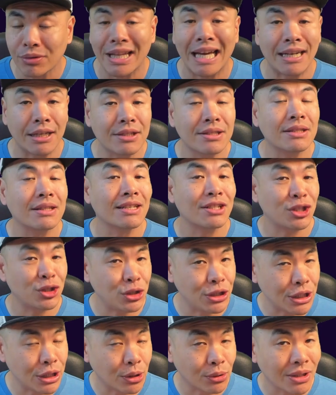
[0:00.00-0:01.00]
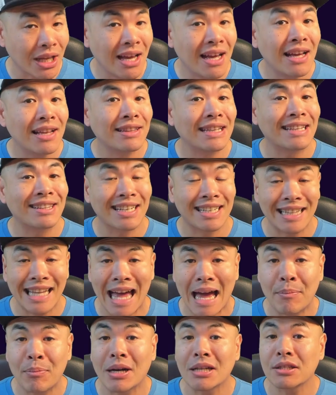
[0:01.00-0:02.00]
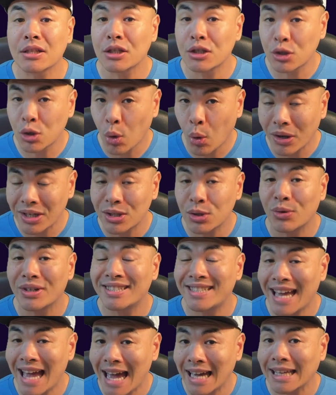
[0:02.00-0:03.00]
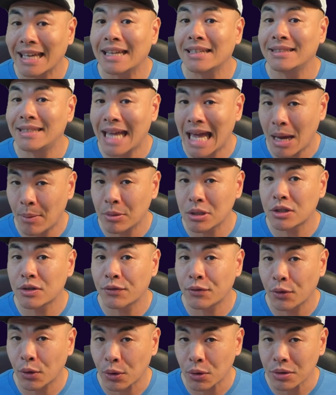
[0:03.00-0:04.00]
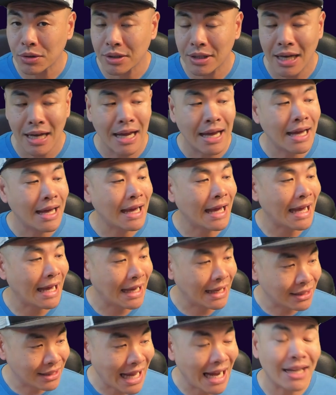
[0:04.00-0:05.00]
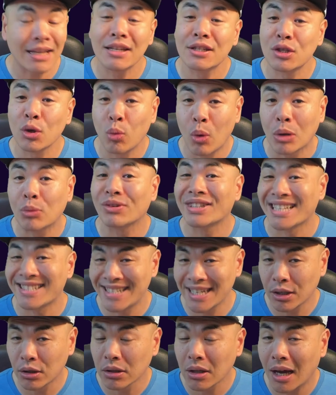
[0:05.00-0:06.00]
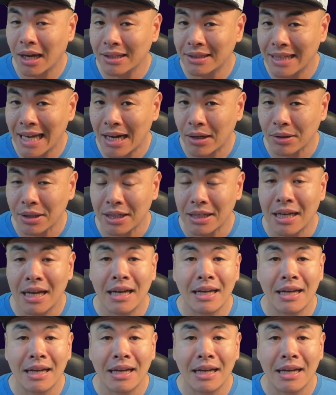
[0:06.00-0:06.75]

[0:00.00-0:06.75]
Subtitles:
That is the shield that the clan boss is going to attack and damage first. And that is the one with a single line down it.